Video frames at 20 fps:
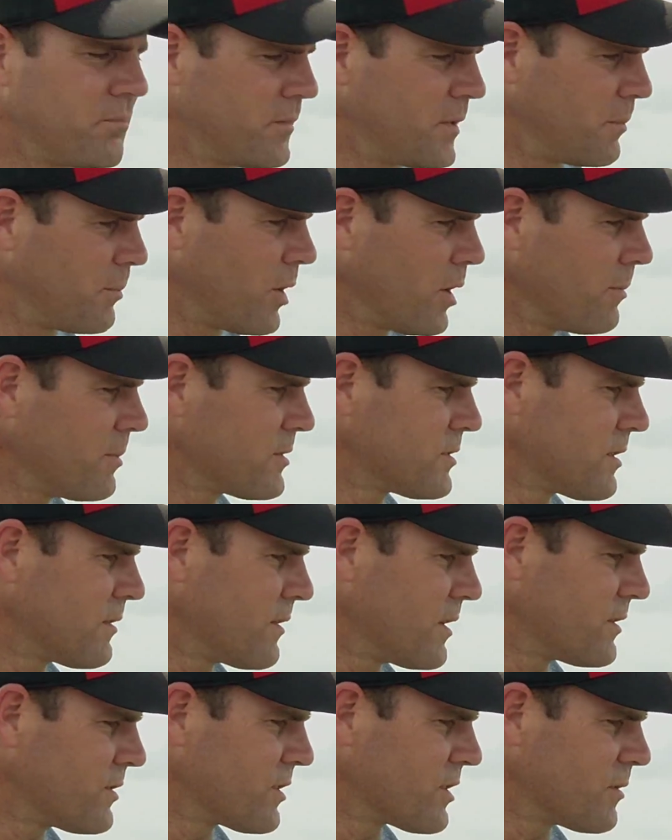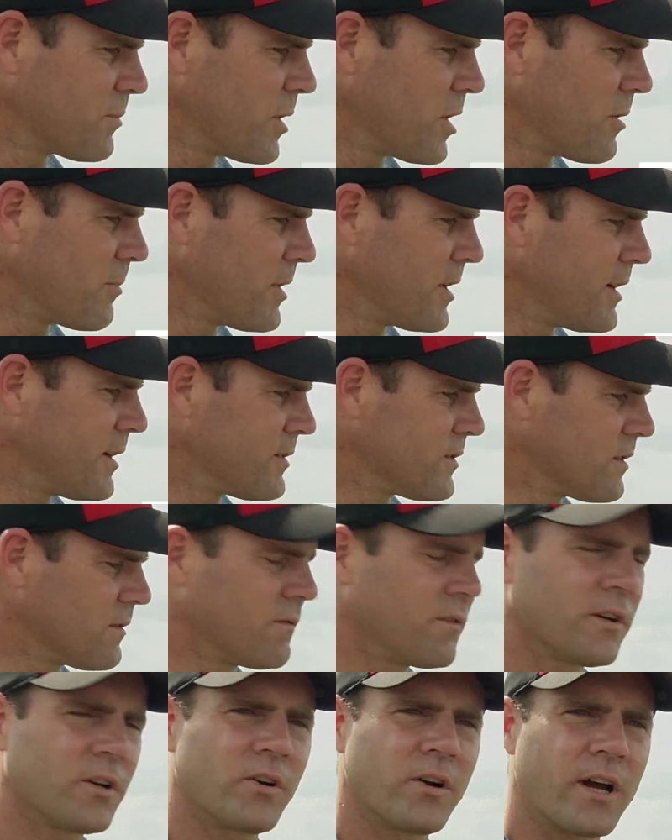The purpose of this experiment is to
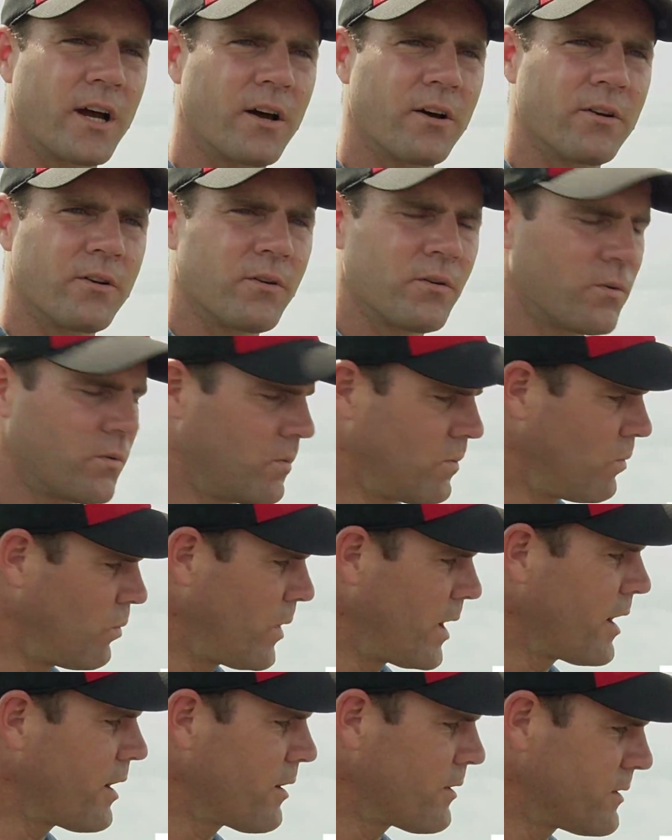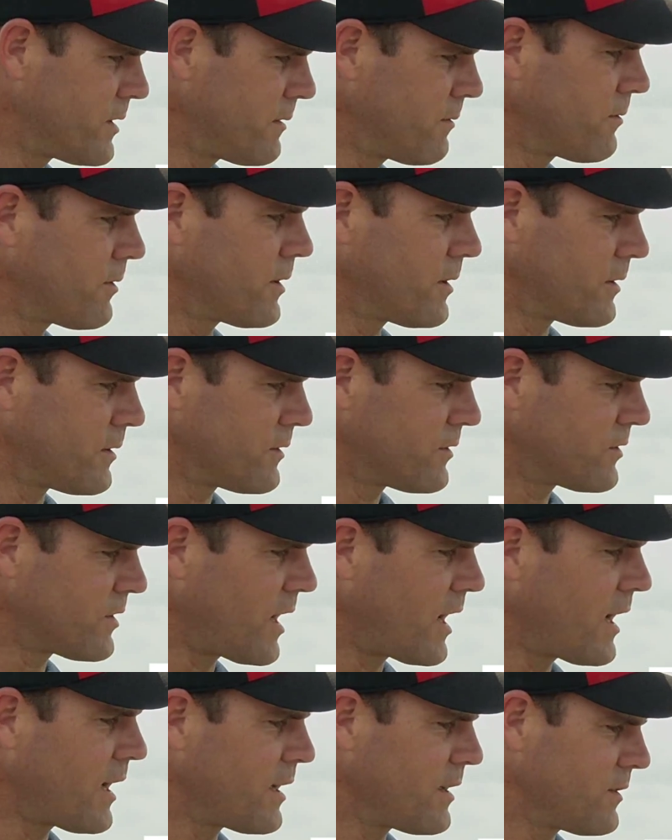figure out where different
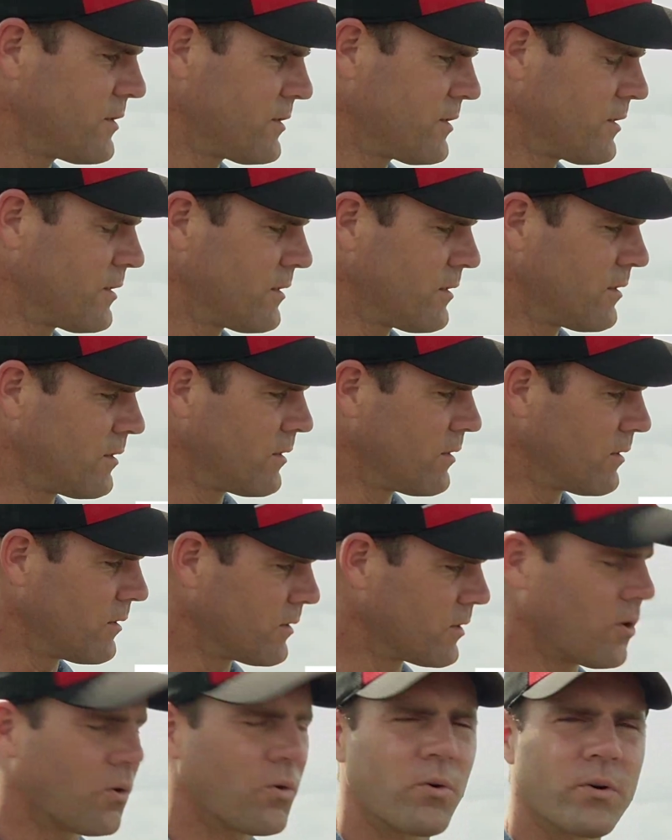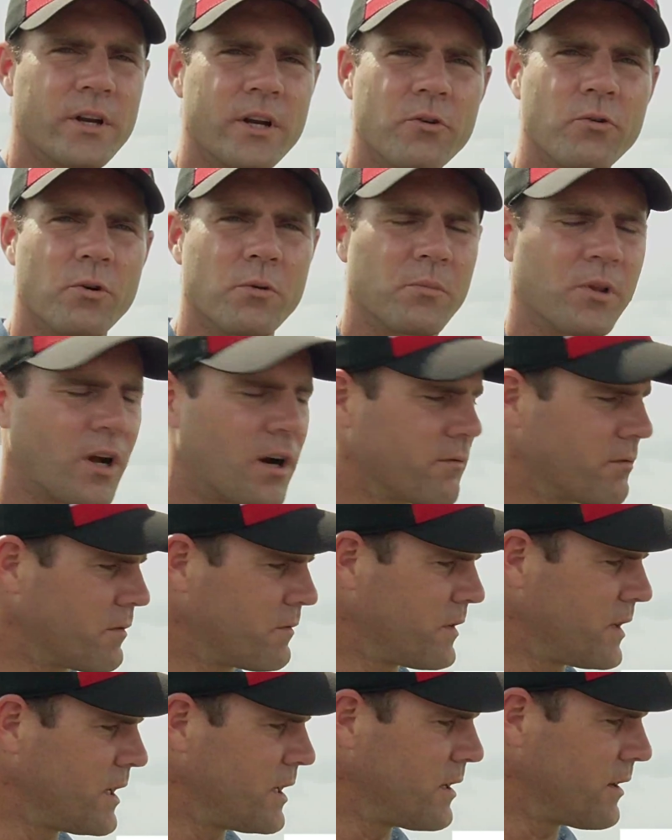size corn earworm larvae
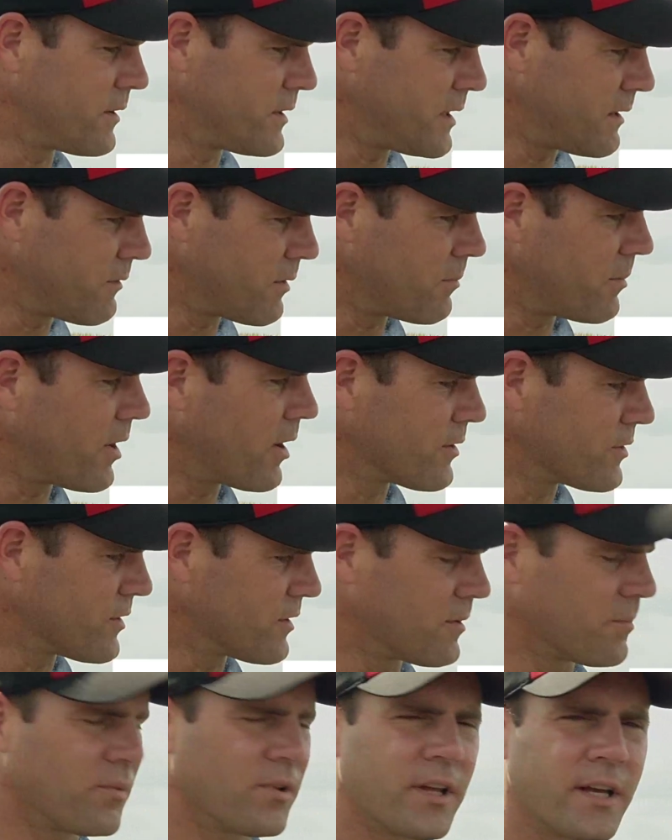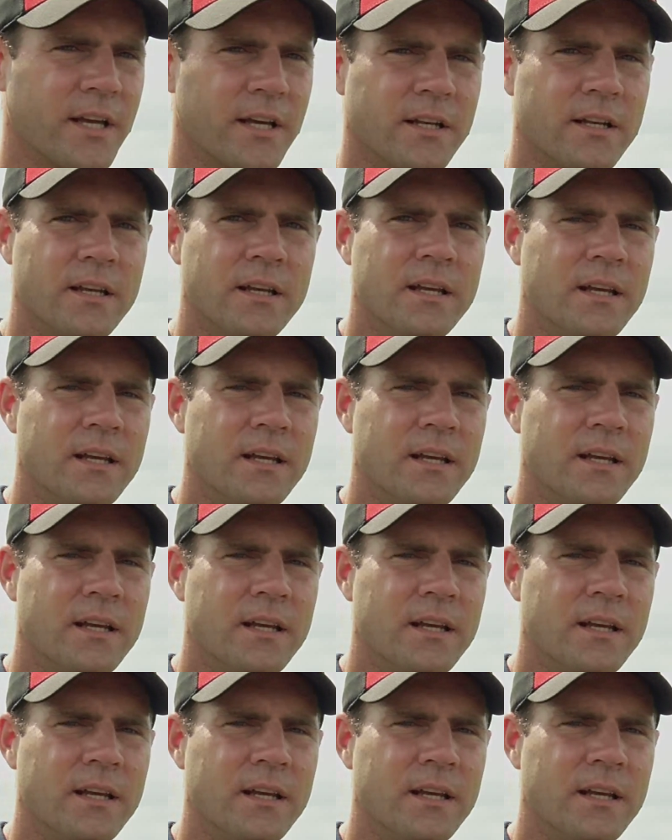feed on different parts of the plant.